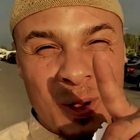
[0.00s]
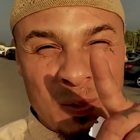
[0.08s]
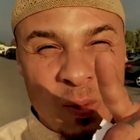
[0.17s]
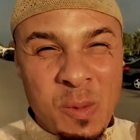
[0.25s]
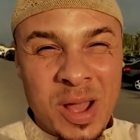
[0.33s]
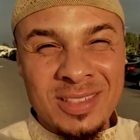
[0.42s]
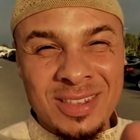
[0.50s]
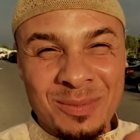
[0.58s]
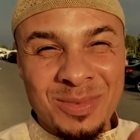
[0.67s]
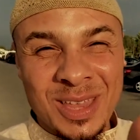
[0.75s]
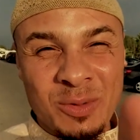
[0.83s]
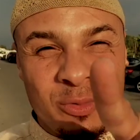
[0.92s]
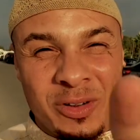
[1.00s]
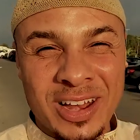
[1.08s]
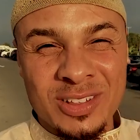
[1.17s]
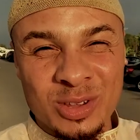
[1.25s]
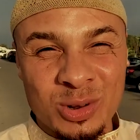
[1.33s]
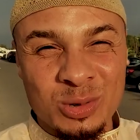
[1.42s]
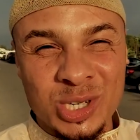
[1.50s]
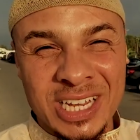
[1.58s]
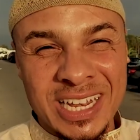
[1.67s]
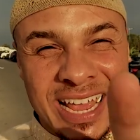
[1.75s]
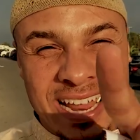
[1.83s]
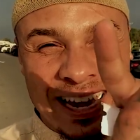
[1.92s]
when we want something, we find a
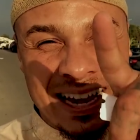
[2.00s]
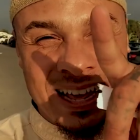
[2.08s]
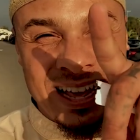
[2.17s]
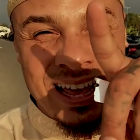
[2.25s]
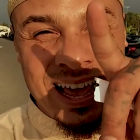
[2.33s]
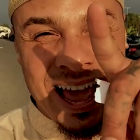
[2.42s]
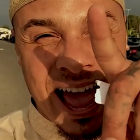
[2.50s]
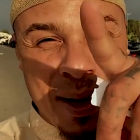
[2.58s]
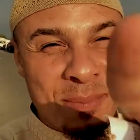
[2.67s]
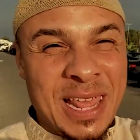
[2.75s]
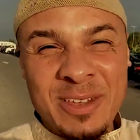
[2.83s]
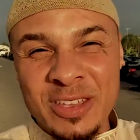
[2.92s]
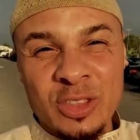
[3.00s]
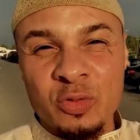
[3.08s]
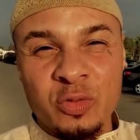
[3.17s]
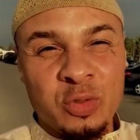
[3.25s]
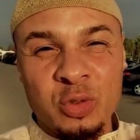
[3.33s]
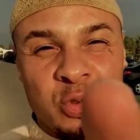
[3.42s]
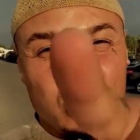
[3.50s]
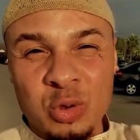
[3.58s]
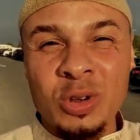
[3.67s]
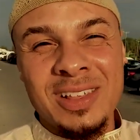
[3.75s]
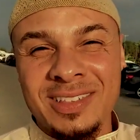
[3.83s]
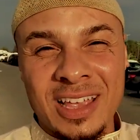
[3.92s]
solution and I'm leaving to, to
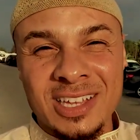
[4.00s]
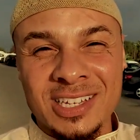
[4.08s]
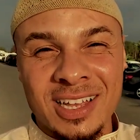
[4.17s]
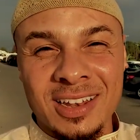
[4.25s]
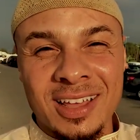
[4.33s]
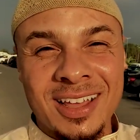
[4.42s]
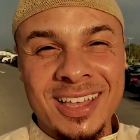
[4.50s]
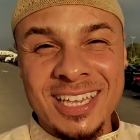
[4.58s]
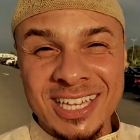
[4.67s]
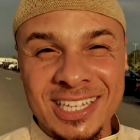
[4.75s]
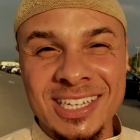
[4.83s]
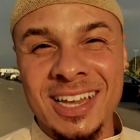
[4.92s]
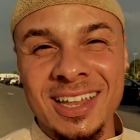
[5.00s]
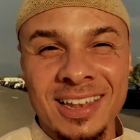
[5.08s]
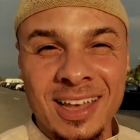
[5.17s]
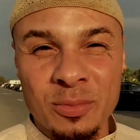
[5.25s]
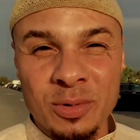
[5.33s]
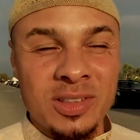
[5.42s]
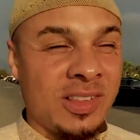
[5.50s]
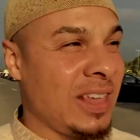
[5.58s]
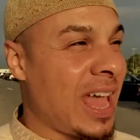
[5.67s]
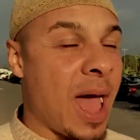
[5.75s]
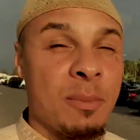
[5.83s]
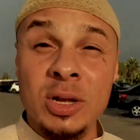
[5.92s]
Tunisia, inshallah. Inshallah. We'll
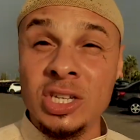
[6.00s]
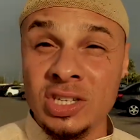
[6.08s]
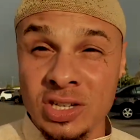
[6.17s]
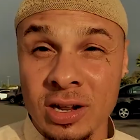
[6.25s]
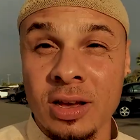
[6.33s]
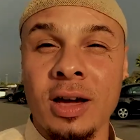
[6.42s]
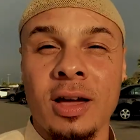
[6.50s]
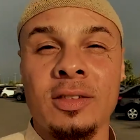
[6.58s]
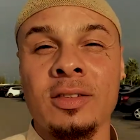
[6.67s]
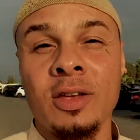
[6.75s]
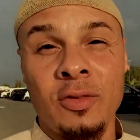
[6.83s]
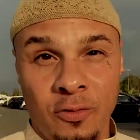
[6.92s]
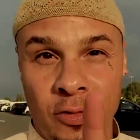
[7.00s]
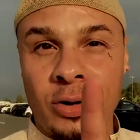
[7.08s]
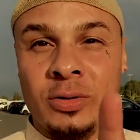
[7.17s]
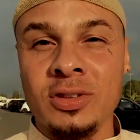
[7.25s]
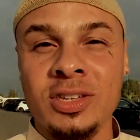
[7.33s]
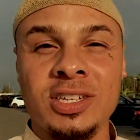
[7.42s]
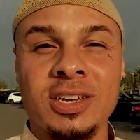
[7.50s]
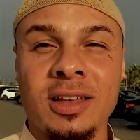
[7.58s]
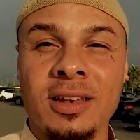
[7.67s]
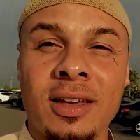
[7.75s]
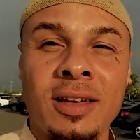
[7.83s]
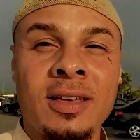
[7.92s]
see how much it's gonna cost first,
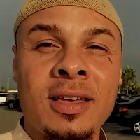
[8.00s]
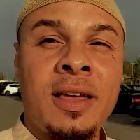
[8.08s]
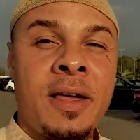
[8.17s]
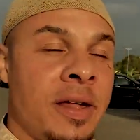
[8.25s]
inshallah.